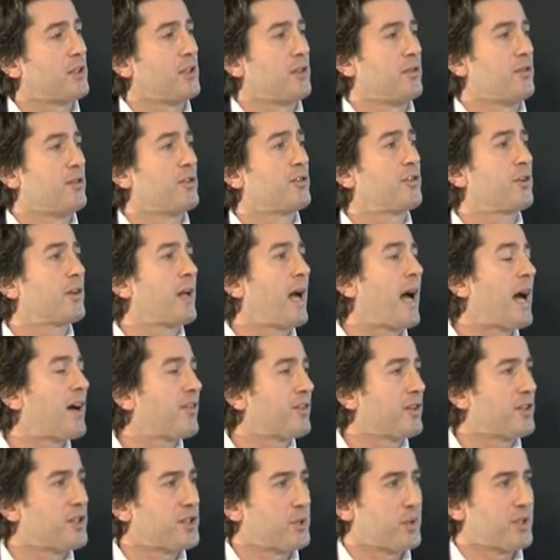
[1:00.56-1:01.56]
You've got to have
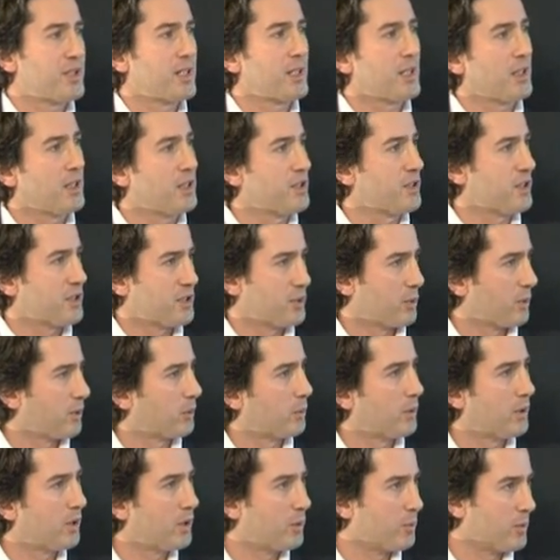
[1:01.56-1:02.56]
it so it's easy to want to
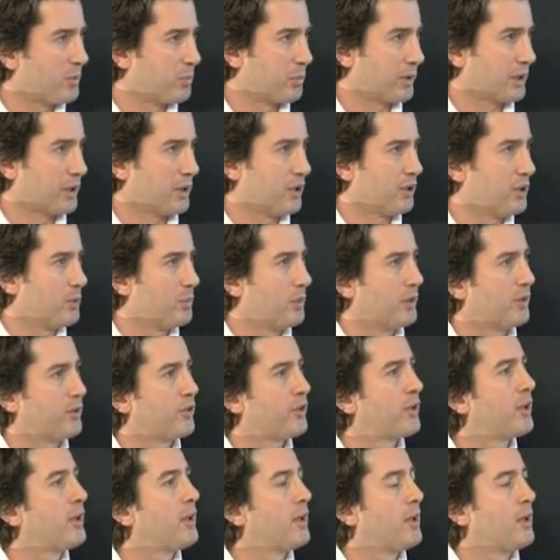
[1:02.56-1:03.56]
work with
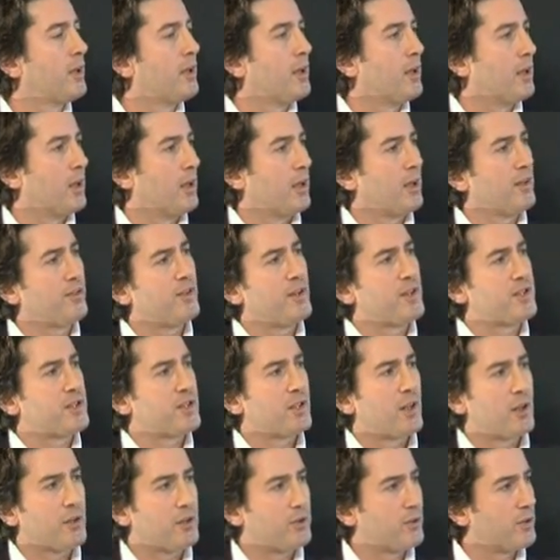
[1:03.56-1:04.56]
procurement. If it's
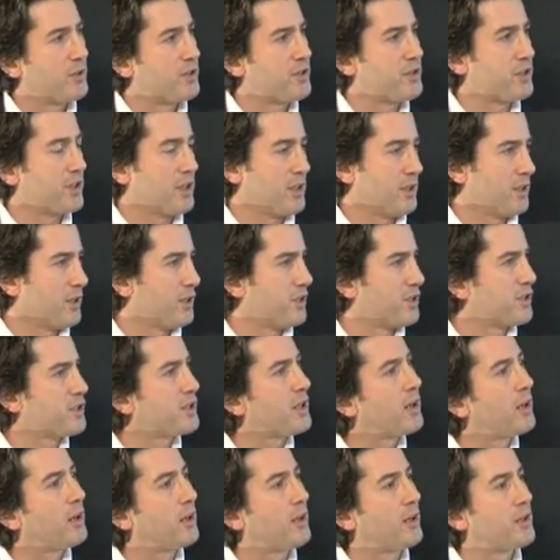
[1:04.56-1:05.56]
an onerous, tedious
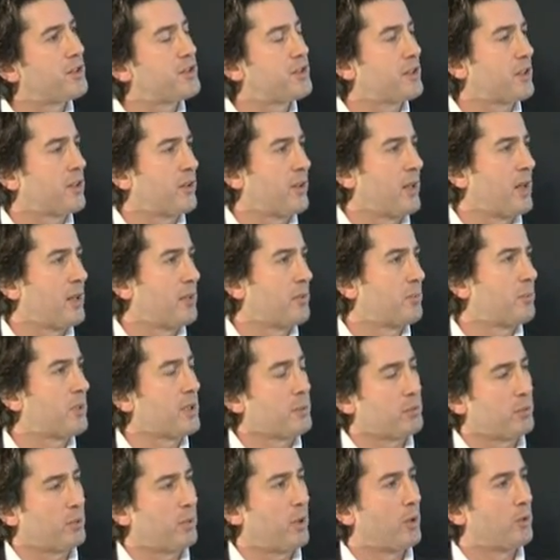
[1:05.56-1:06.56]
task, then
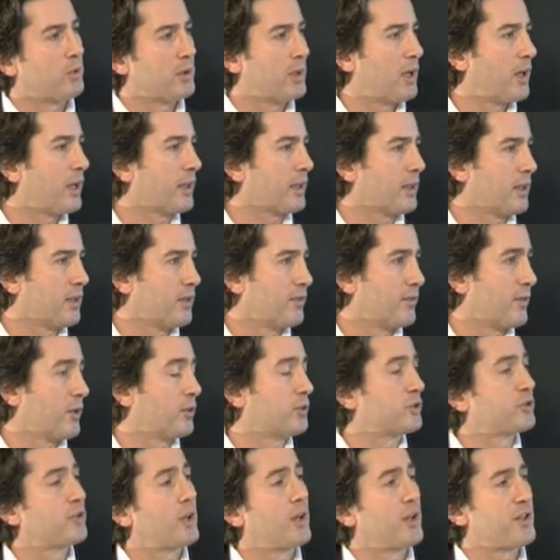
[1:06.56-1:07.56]
people won't like it and they'll
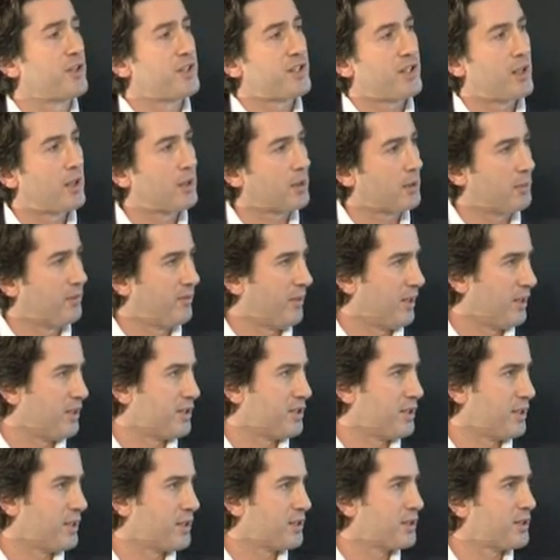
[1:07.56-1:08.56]
try and
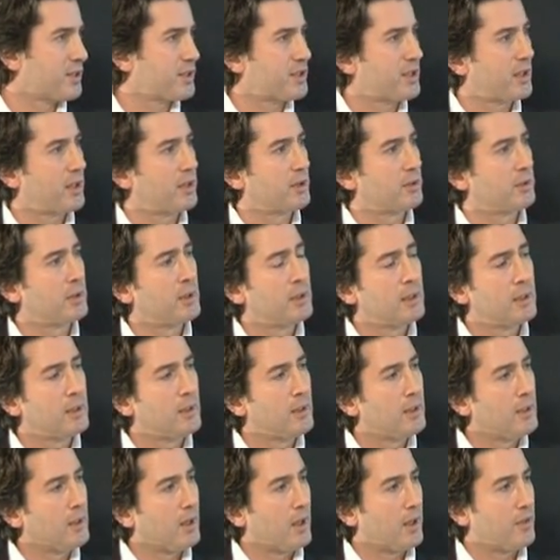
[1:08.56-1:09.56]
circumvent it. So
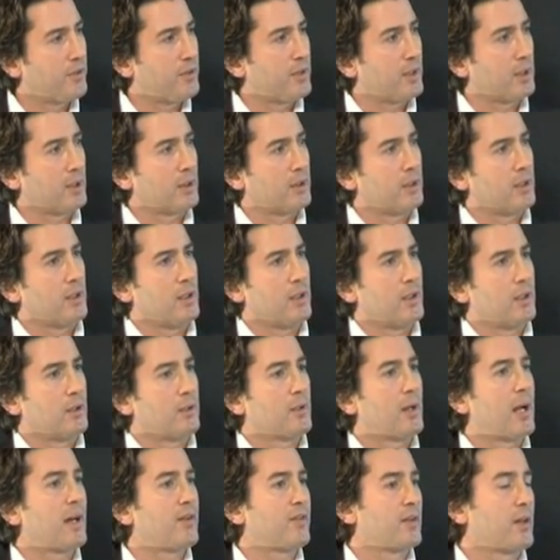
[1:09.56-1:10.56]
I think,
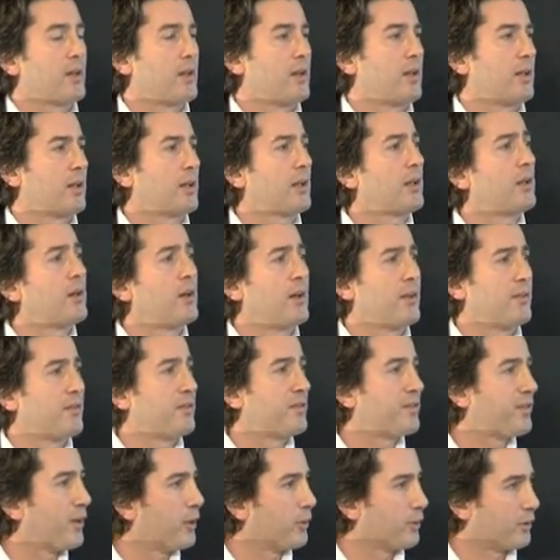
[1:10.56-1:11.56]
having a
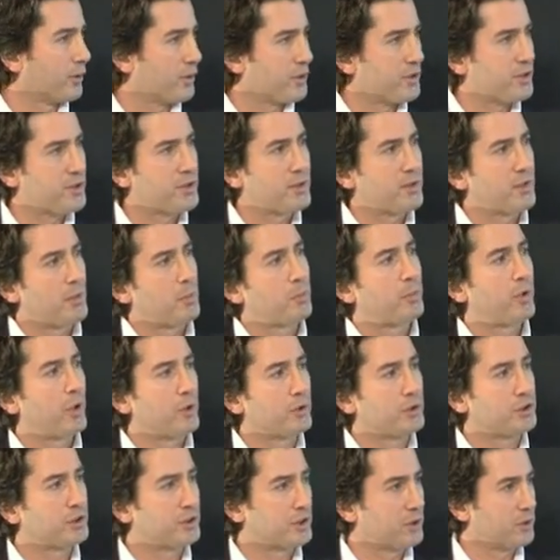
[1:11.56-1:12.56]
client-focused
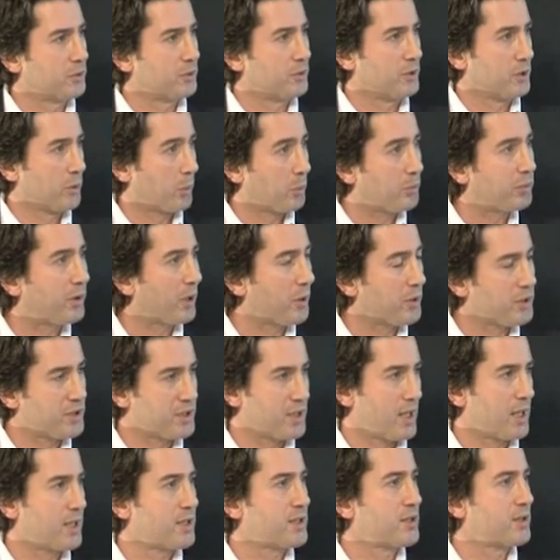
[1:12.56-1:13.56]
approach to your
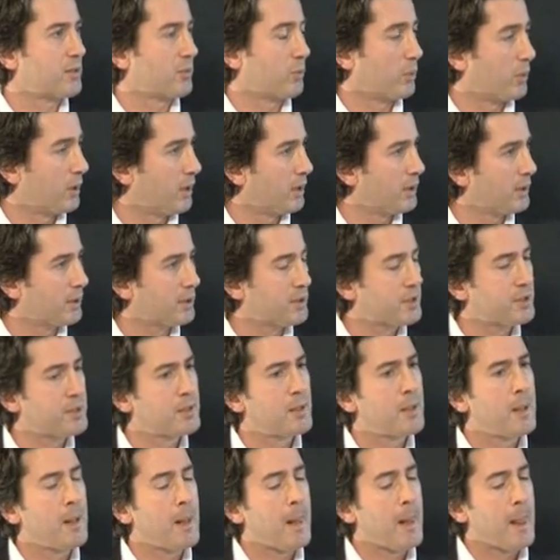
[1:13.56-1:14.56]
process works.
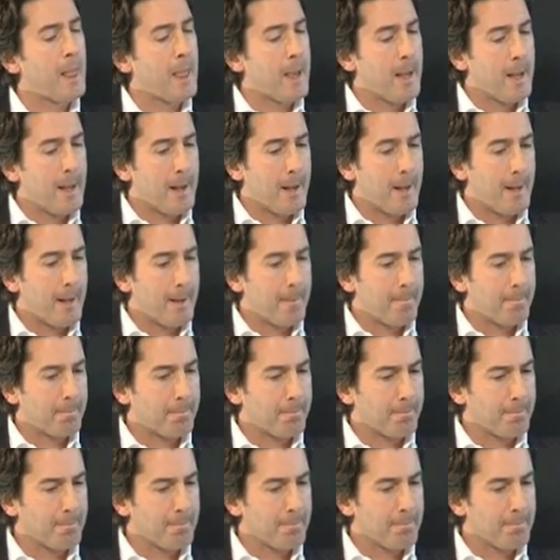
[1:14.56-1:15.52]
I